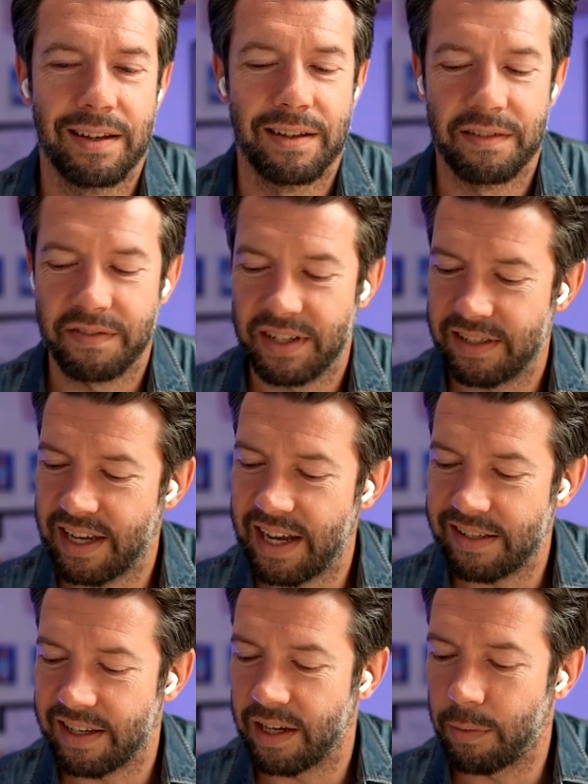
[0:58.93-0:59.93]

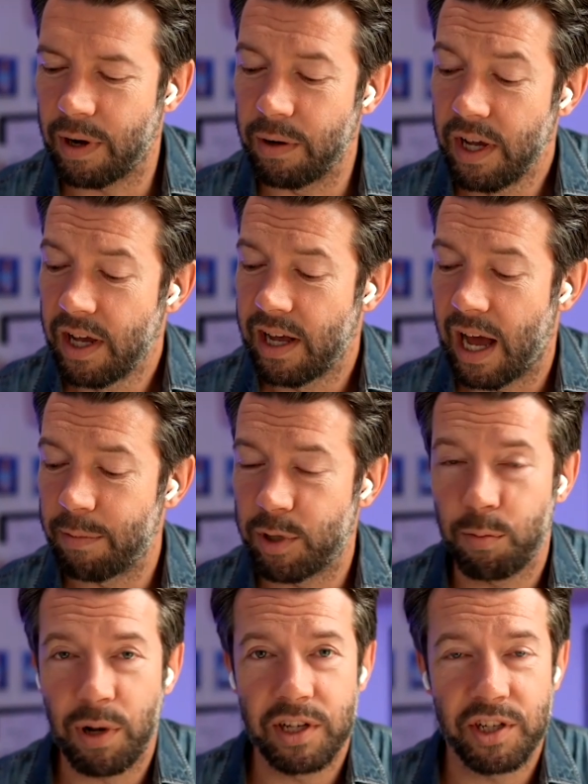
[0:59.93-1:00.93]
Fantastic. Well,
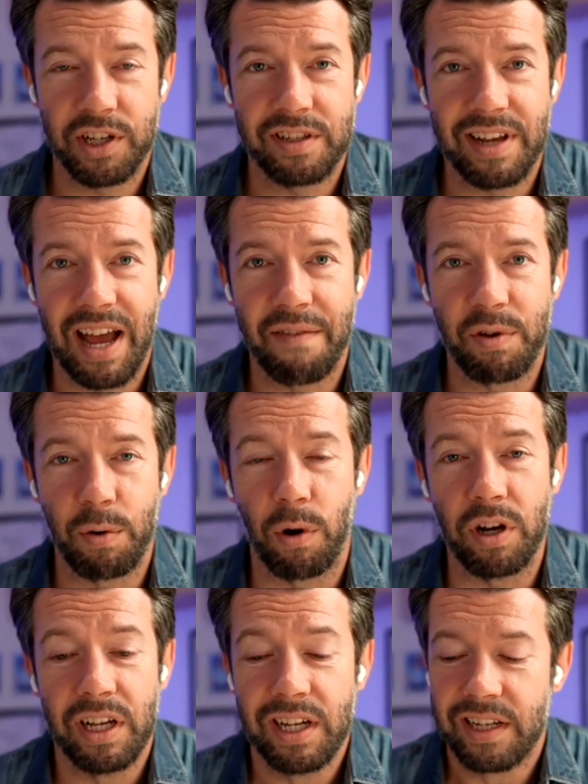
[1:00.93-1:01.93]
absolute pleasure to have you
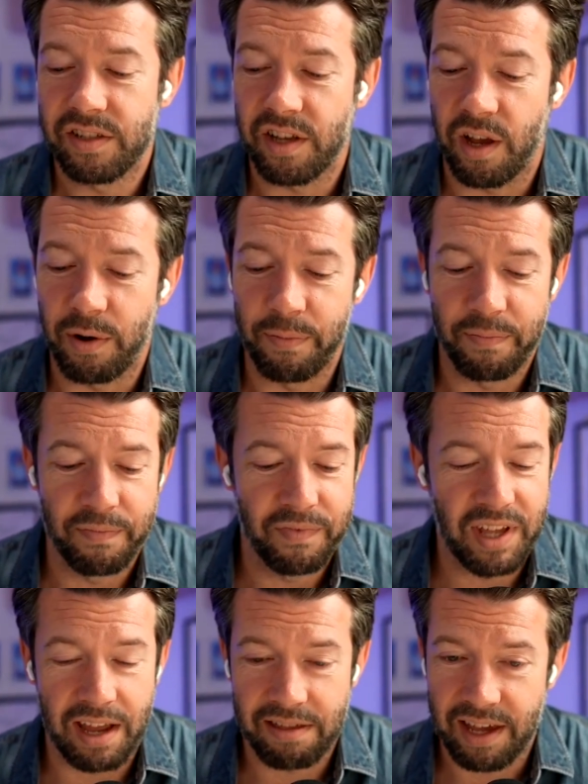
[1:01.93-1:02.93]
on. So,
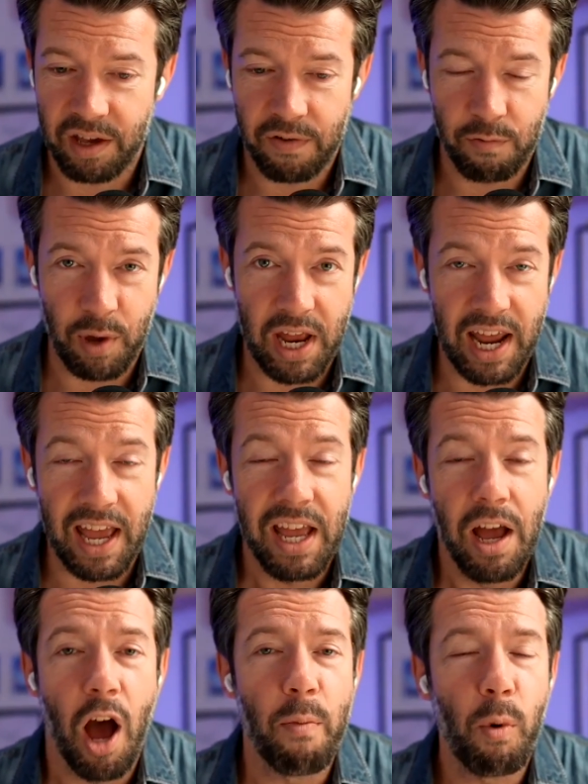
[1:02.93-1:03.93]
thank you for being here.
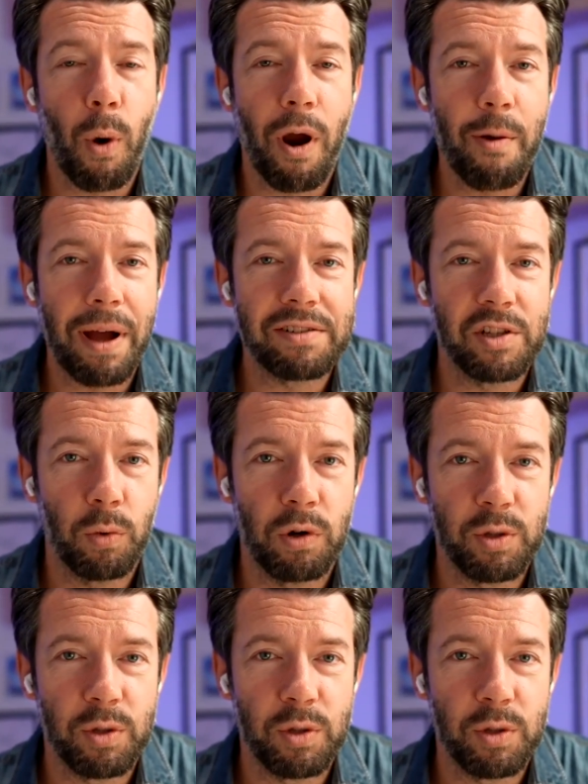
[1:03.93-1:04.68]
Whereabouts in the world do we